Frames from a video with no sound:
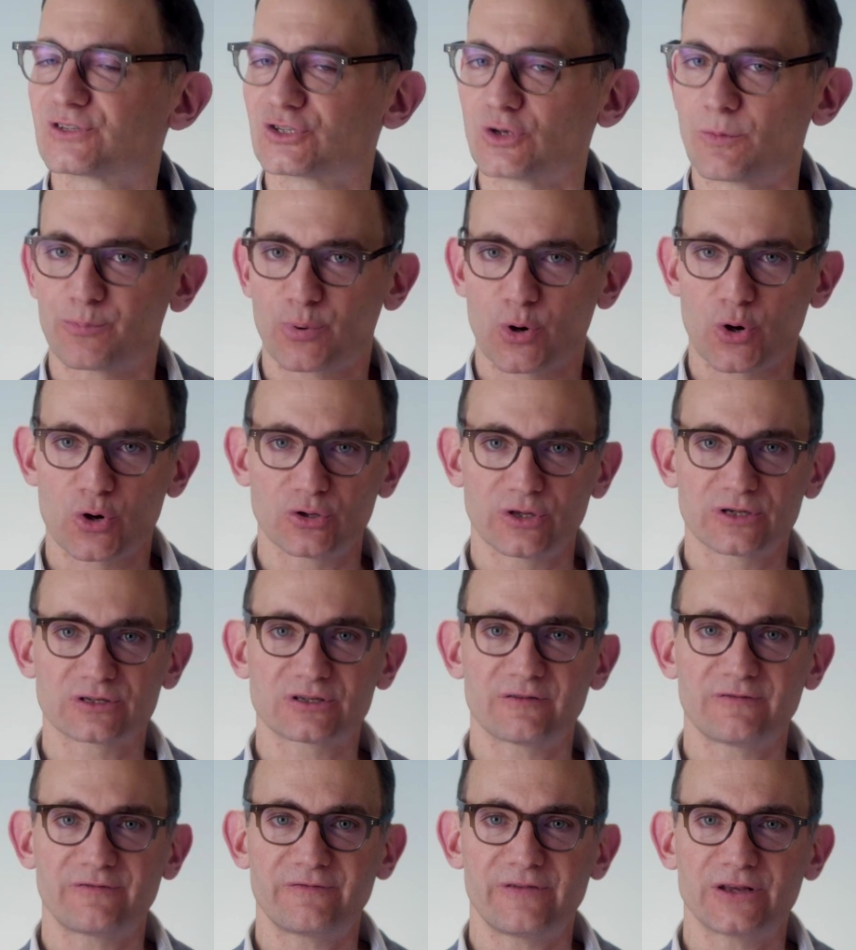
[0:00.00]

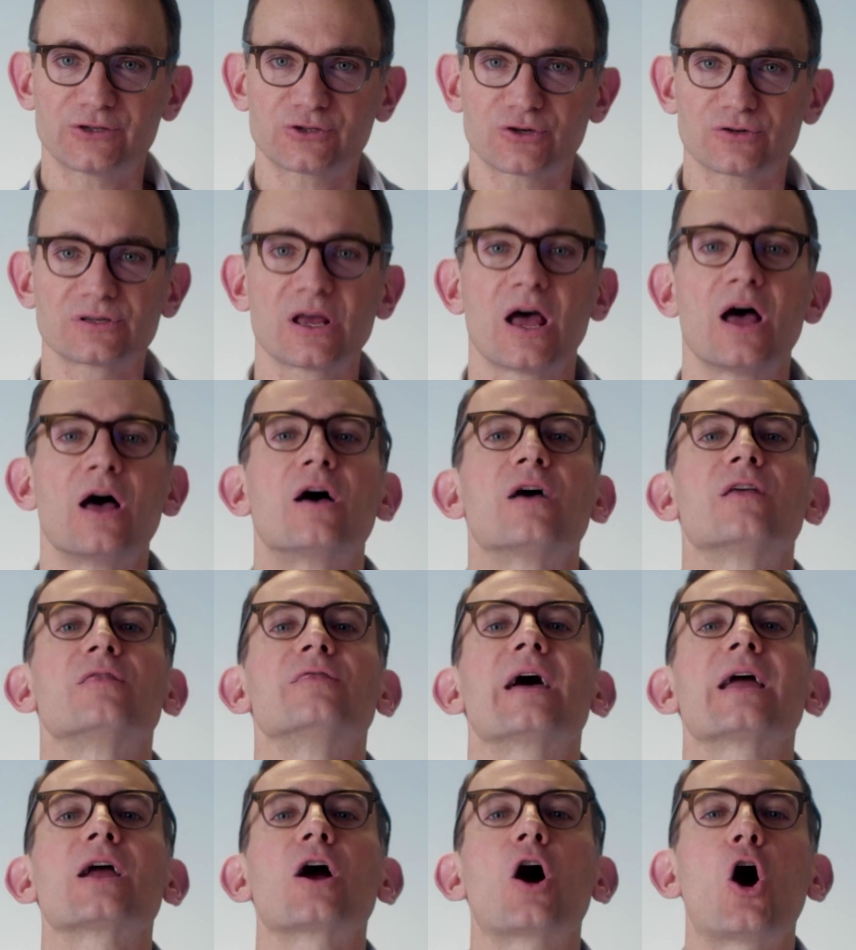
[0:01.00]
superlative features
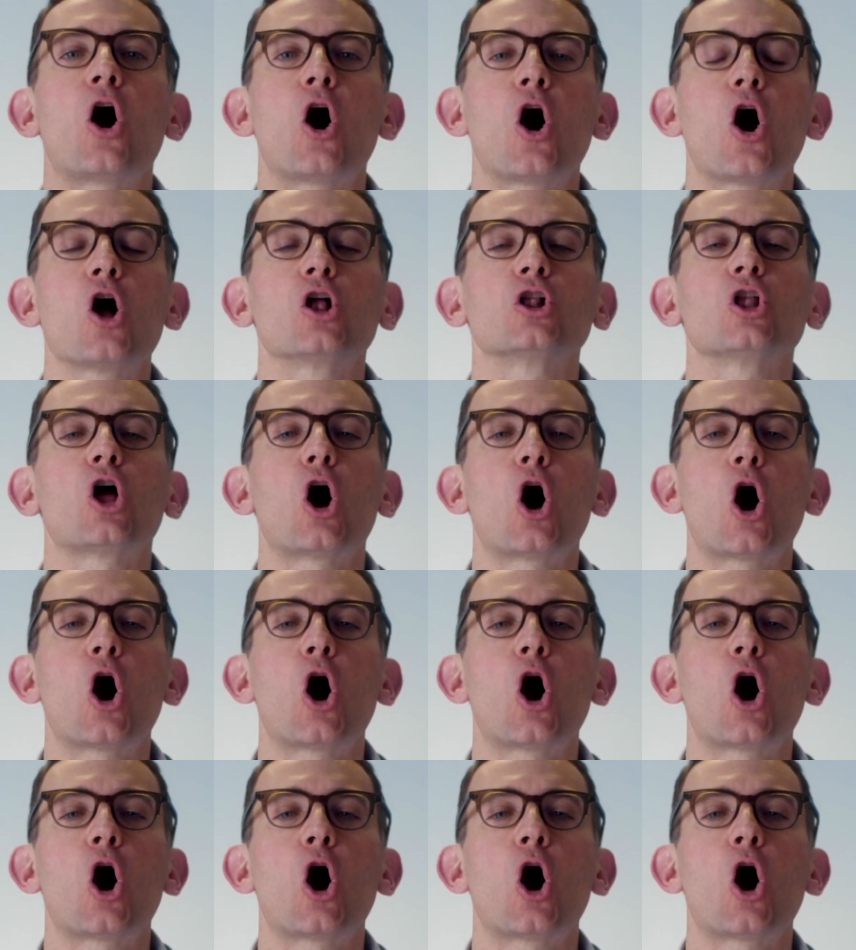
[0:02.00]
they all